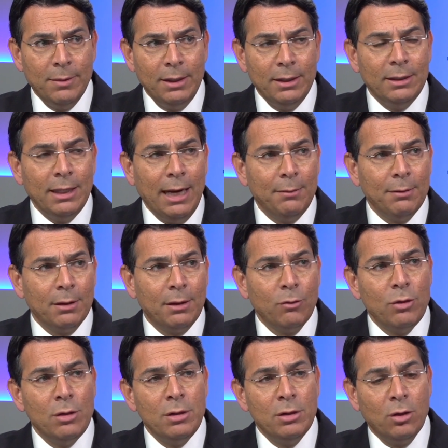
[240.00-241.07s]
many times that there
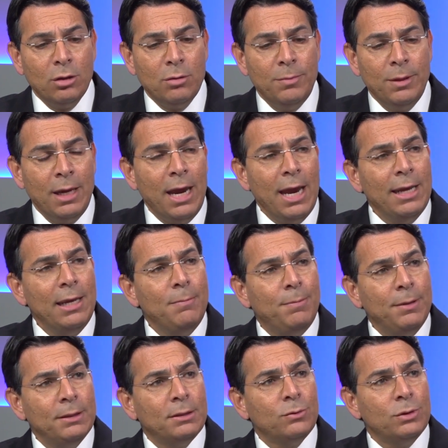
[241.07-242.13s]
will not be any
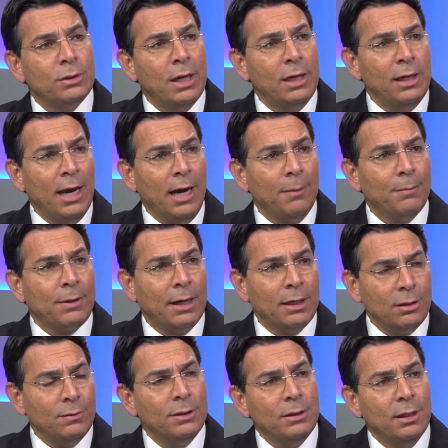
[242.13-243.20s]
peace with any Arab
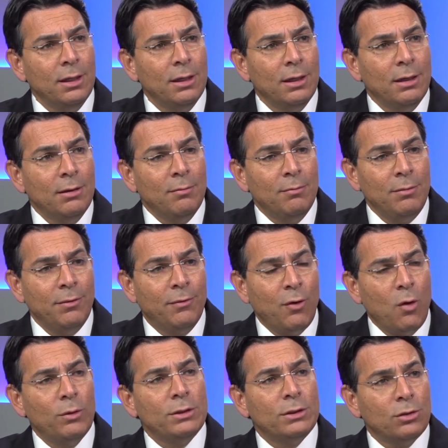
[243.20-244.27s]
countries
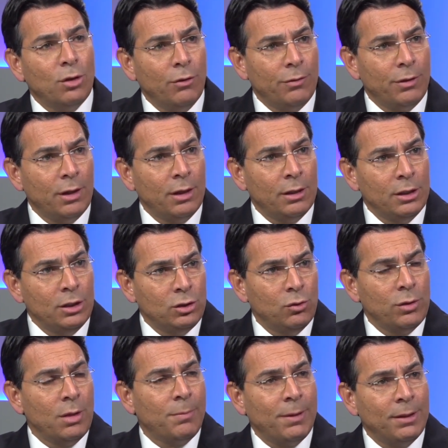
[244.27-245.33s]
before we solve the issue
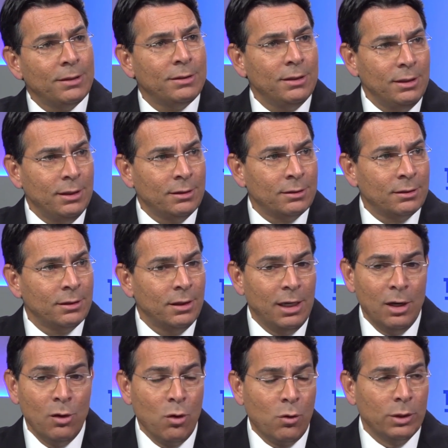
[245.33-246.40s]
with the Palestinians.
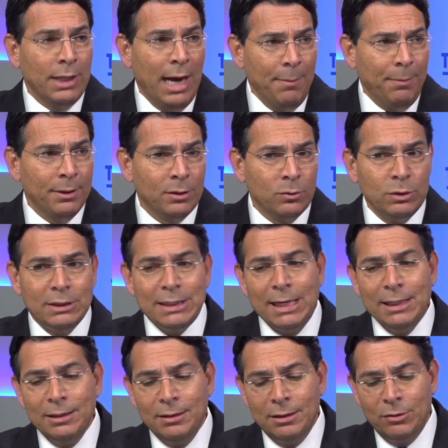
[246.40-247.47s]
And look what happened. We
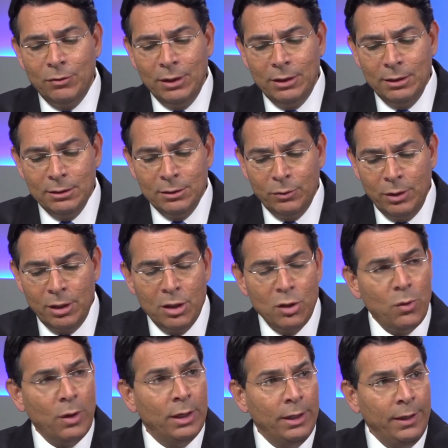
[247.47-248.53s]
signed treaties with the
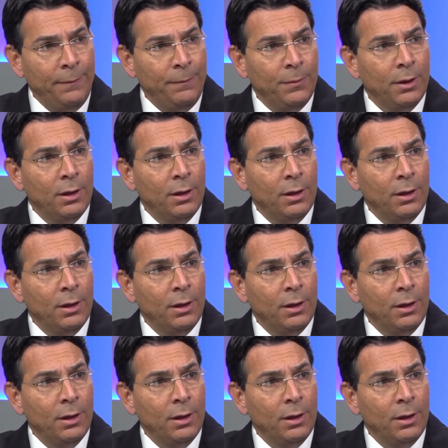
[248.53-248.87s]
UAE,